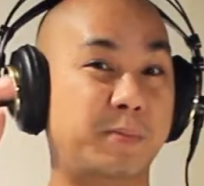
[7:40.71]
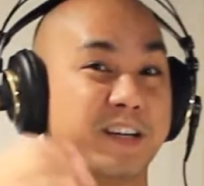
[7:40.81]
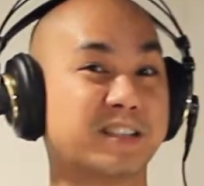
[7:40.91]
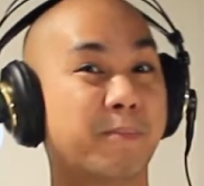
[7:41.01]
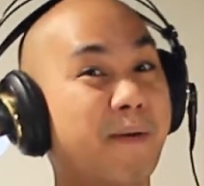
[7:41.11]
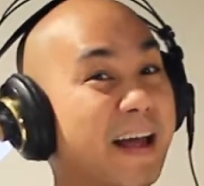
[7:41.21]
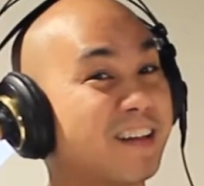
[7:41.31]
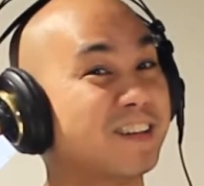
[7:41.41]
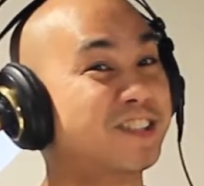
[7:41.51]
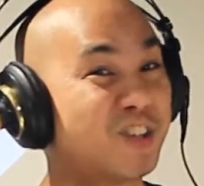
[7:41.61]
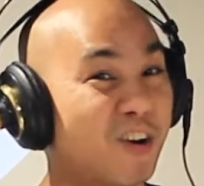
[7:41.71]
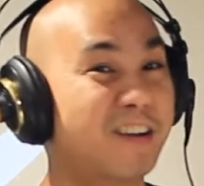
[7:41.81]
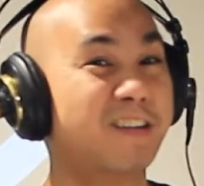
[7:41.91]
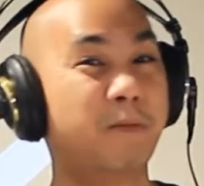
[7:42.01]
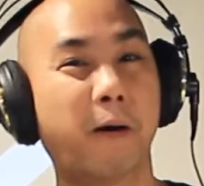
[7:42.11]
because Michael
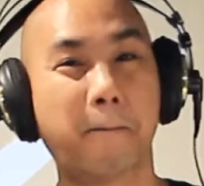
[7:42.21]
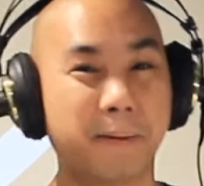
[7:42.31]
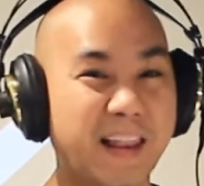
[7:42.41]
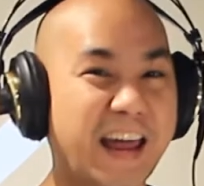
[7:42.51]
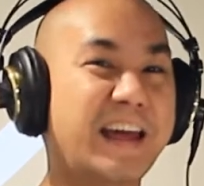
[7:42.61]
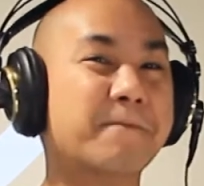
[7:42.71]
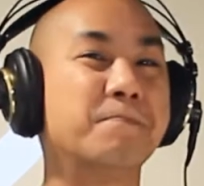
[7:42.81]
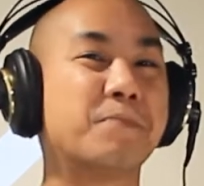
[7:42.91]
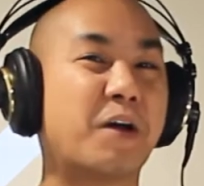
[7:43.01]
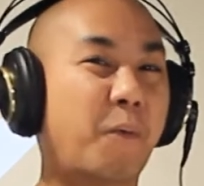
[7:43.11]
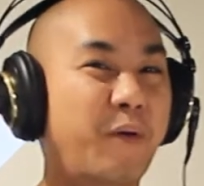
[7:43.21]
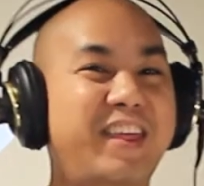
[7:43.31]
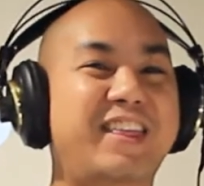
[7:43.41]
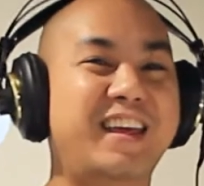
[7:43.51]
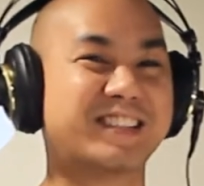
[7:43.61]
Jordan would play
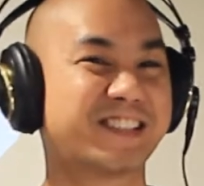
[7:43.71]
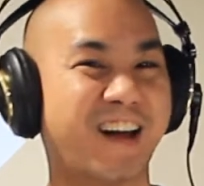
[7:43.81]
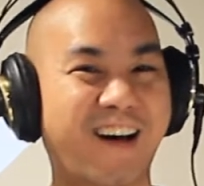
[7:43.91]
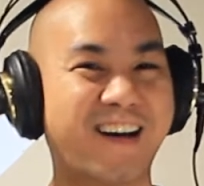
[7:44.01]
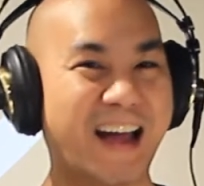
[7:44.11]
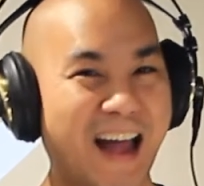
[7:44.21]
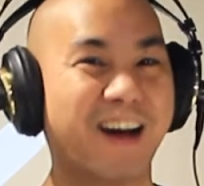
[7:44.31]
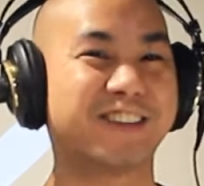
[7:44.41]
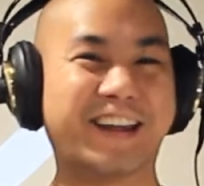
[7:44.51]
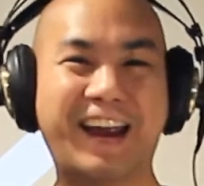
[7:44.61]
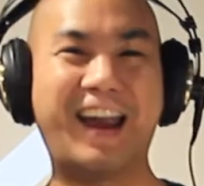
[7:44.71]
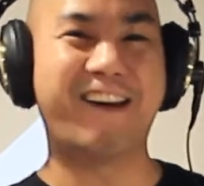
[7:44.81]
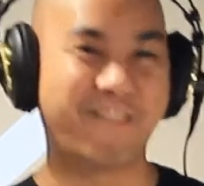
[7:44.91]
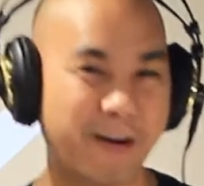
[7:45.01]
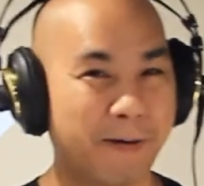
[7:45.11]
with his tongue out, and
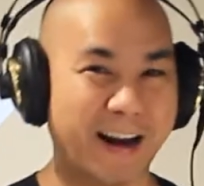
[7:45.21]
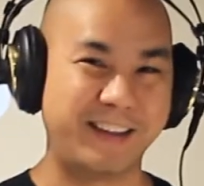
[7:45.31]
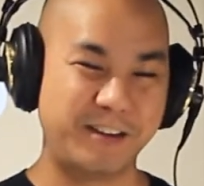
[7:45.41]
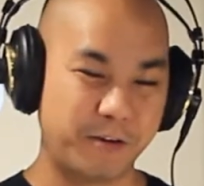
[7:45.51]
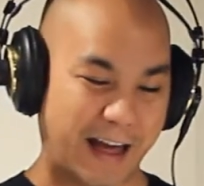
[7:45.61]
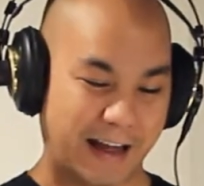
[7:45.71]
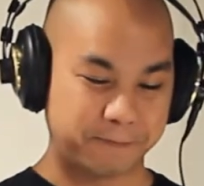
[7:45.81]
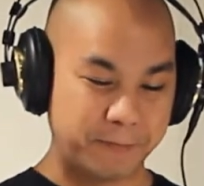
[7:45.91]
everybody knew that.